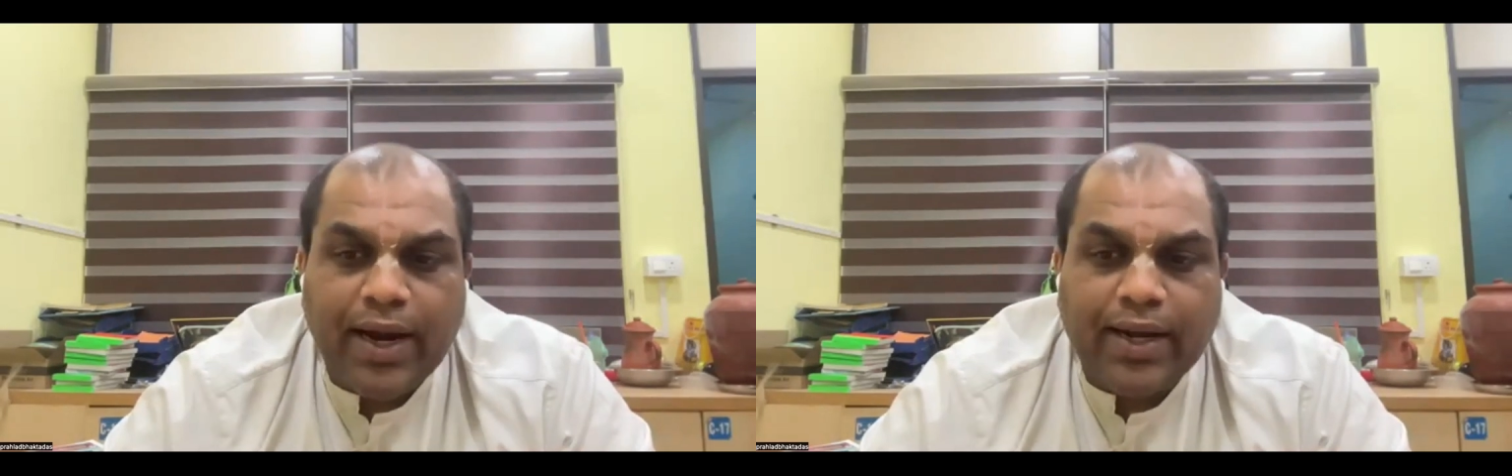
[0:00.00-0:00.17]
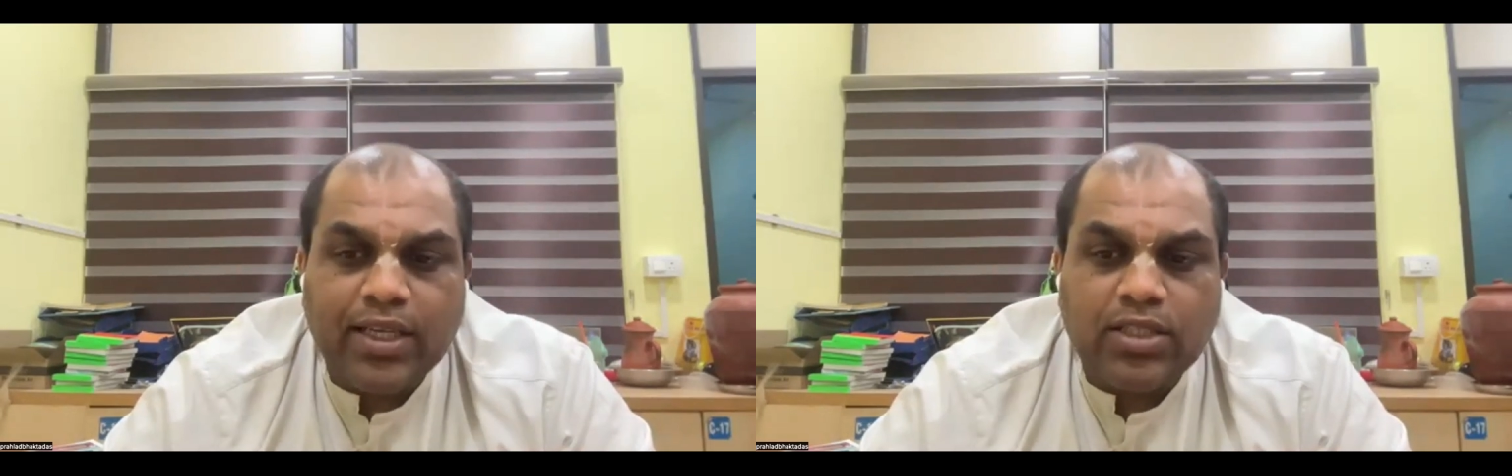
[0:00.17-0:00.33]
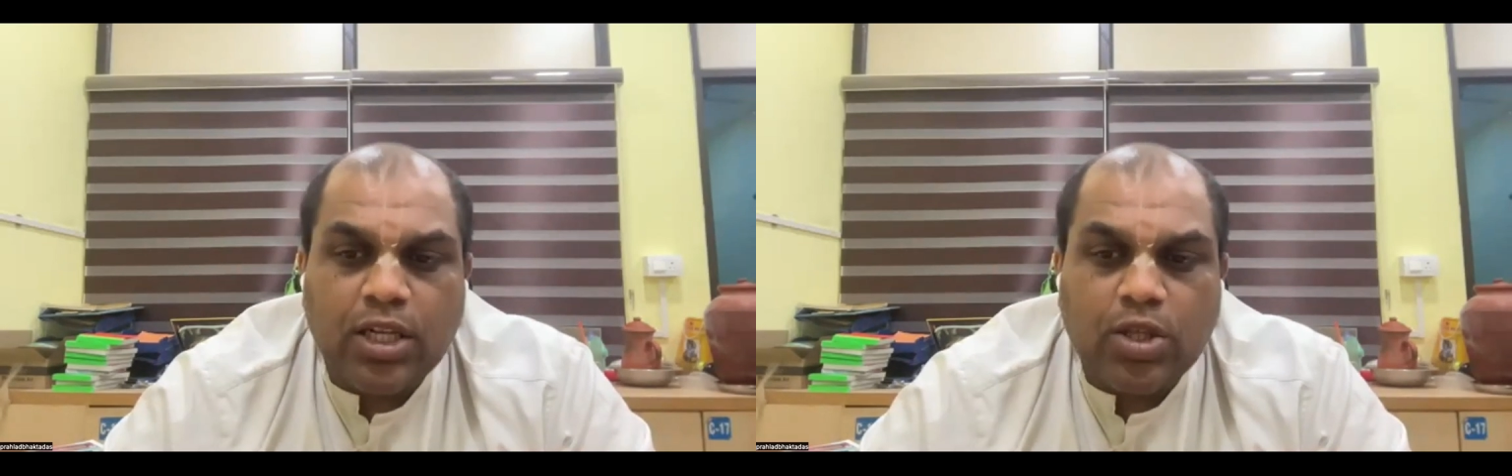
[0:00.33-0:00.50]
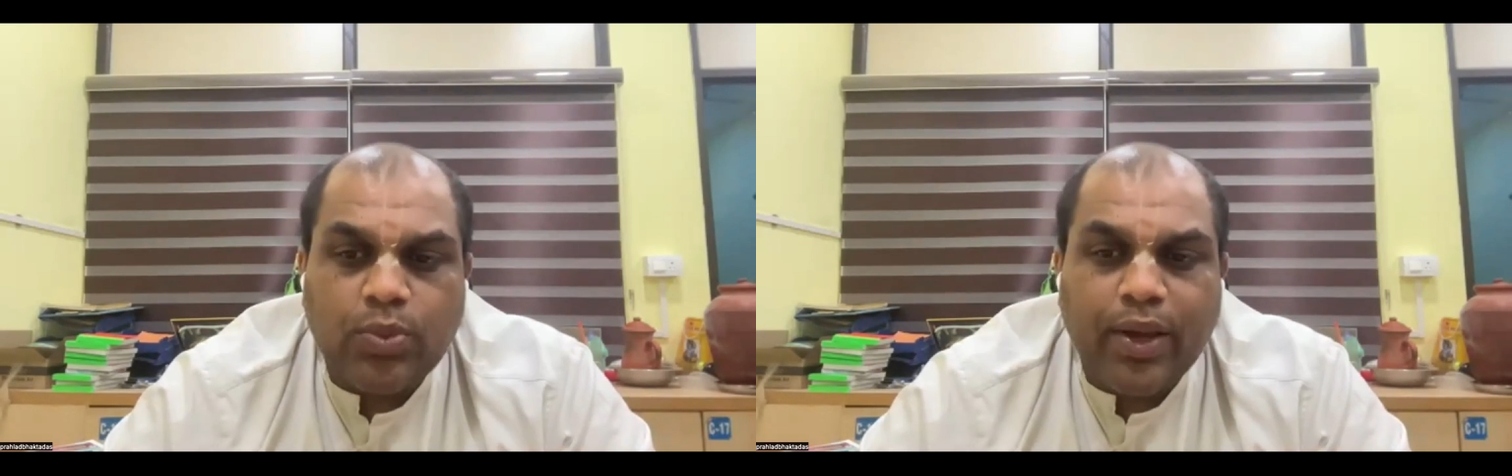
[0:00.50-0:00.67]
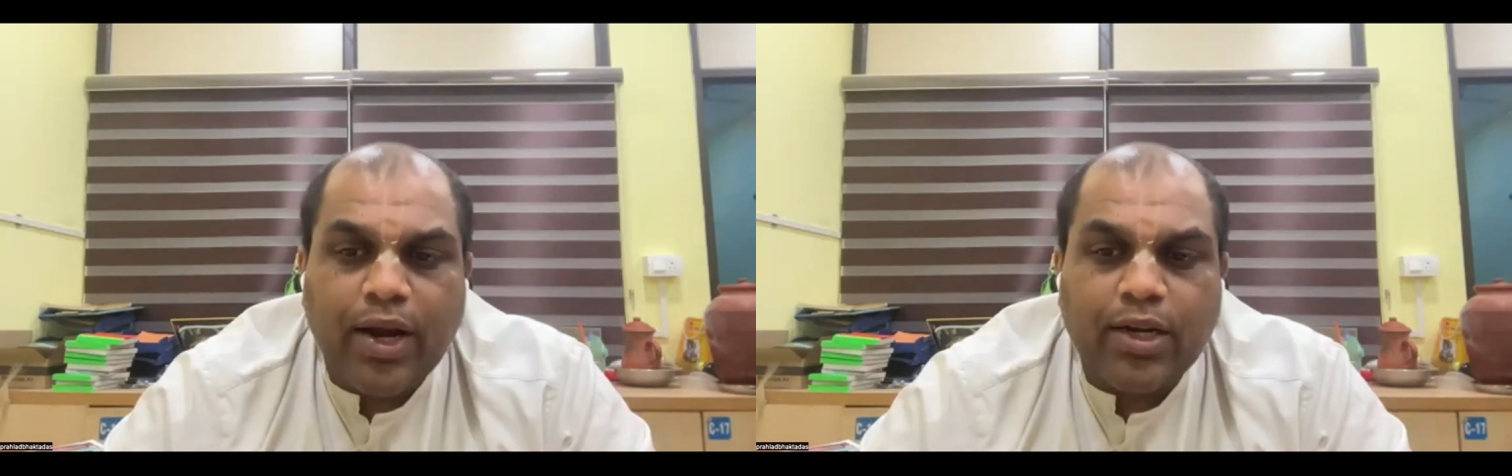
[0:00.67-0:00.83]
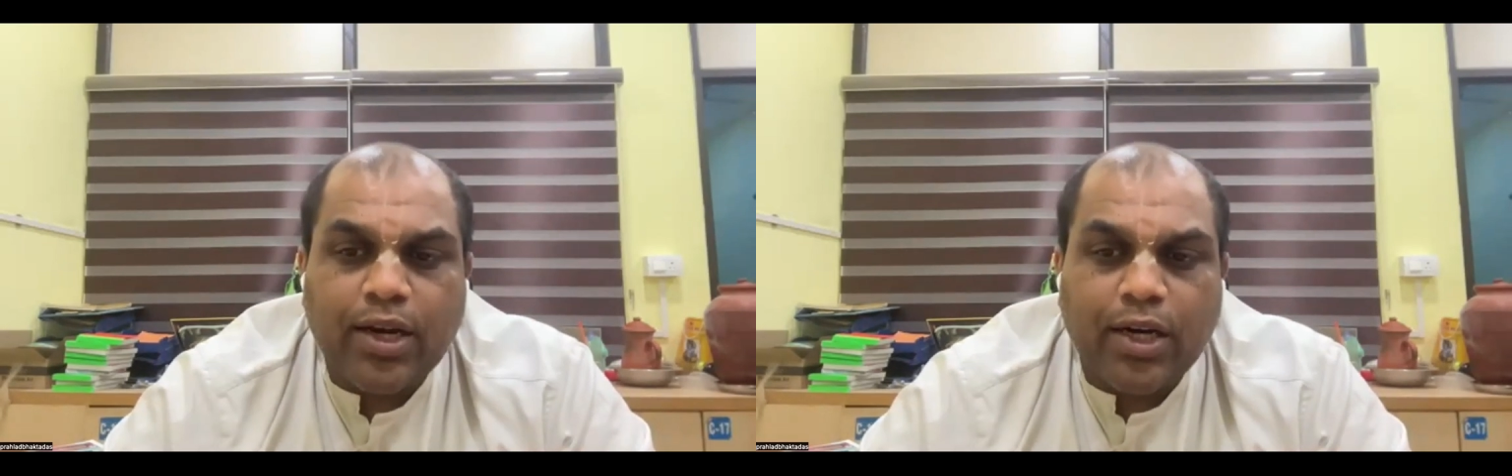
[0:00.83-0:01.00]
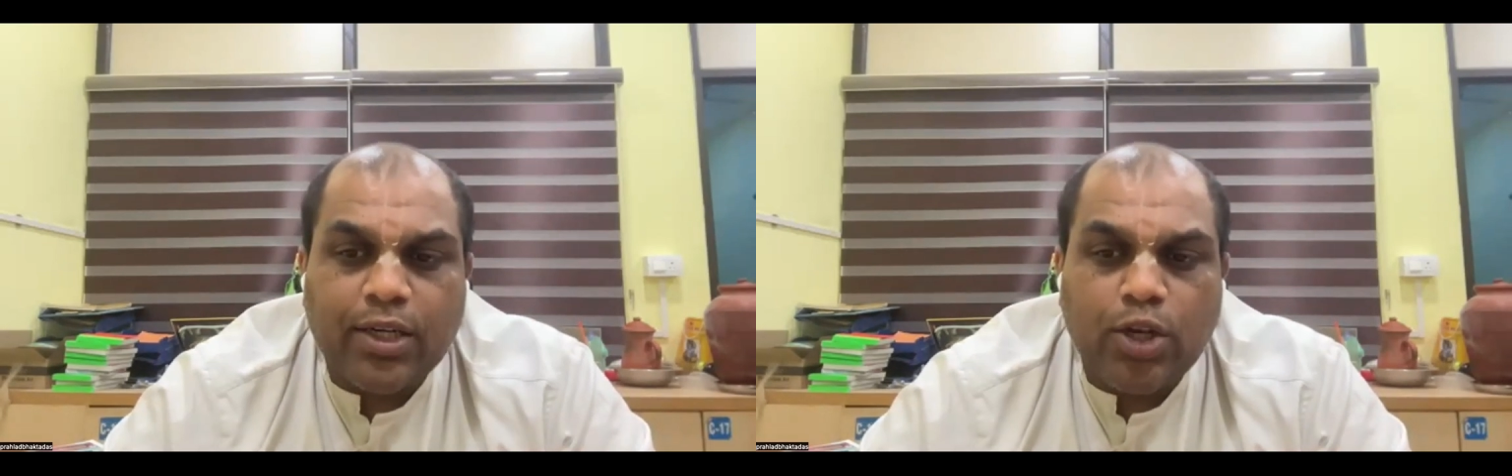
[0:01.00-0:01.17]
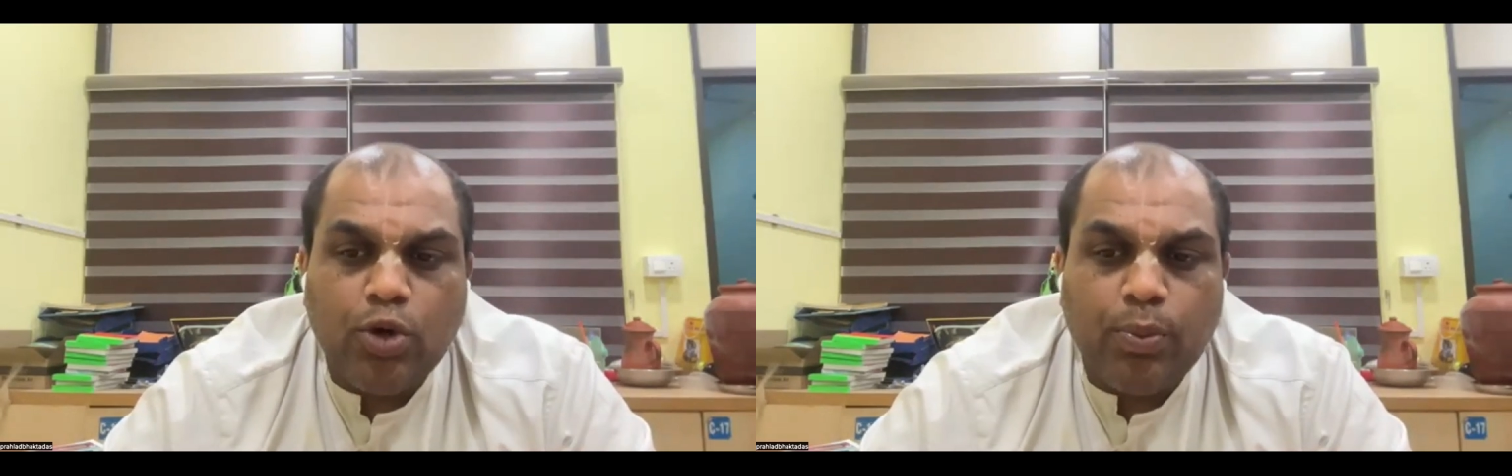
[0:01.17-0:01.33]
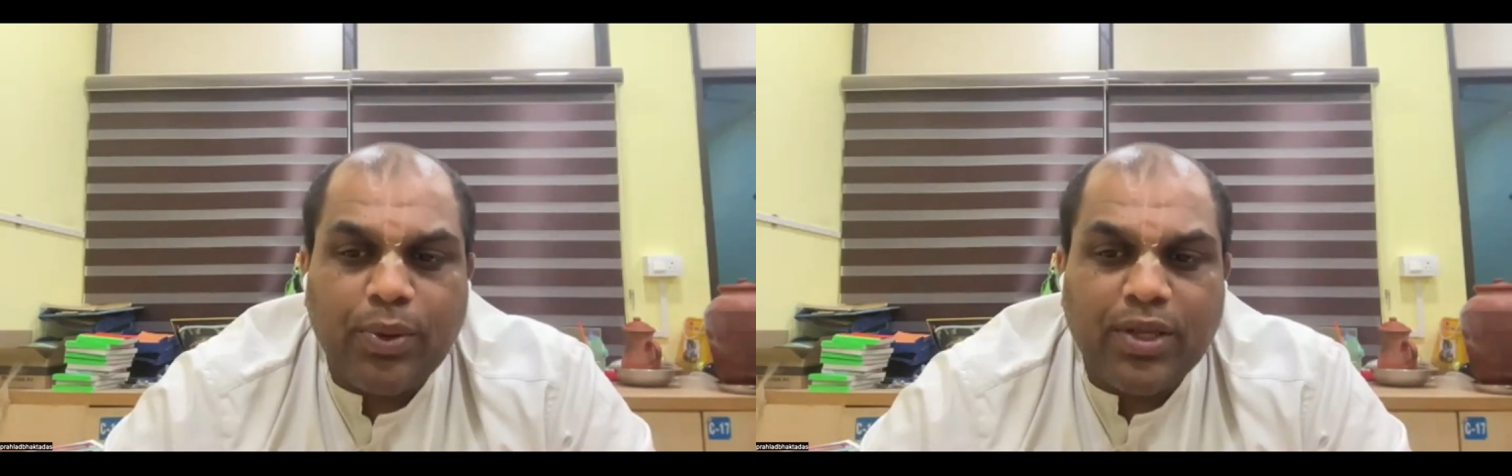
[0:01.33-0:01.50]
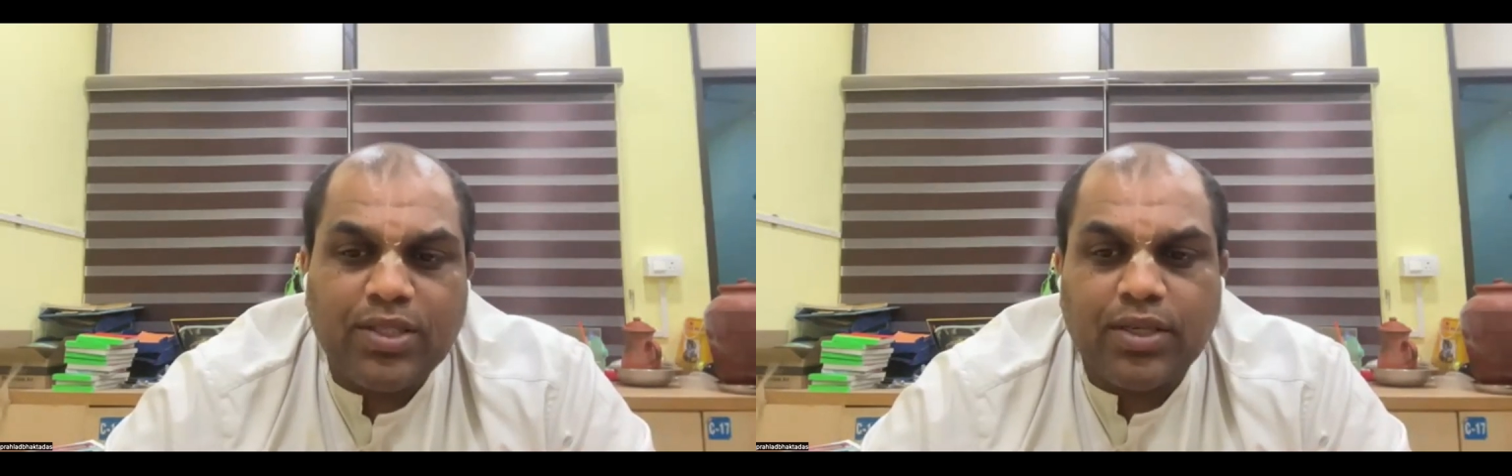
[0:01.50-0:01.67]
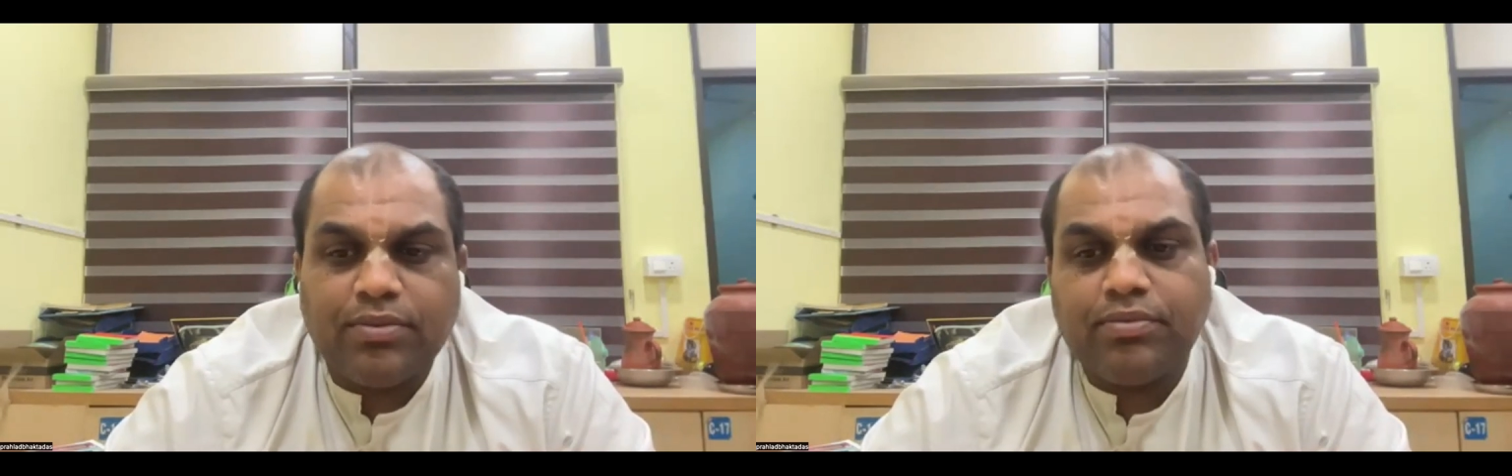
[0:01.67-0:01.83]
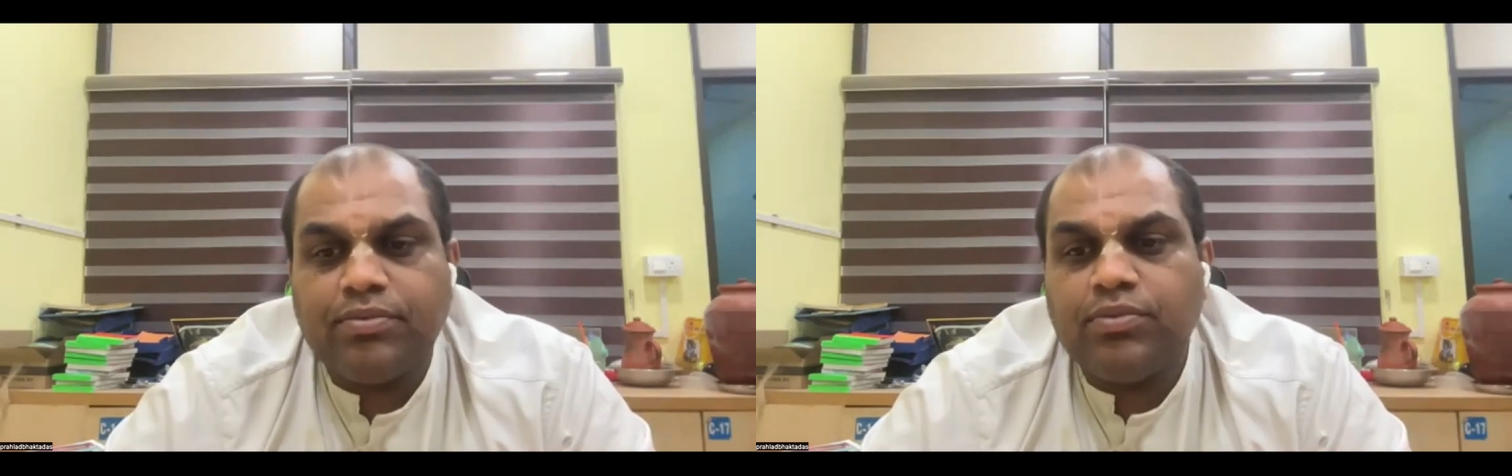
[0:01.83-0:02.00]
act as Ritvik and continue
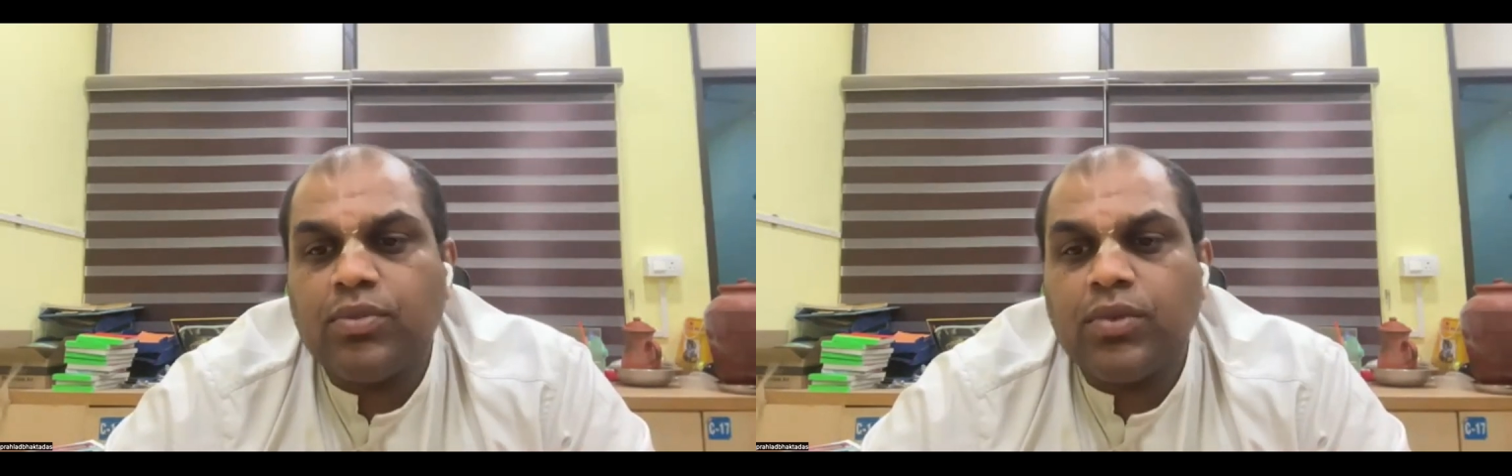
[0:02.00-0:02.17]
preaching.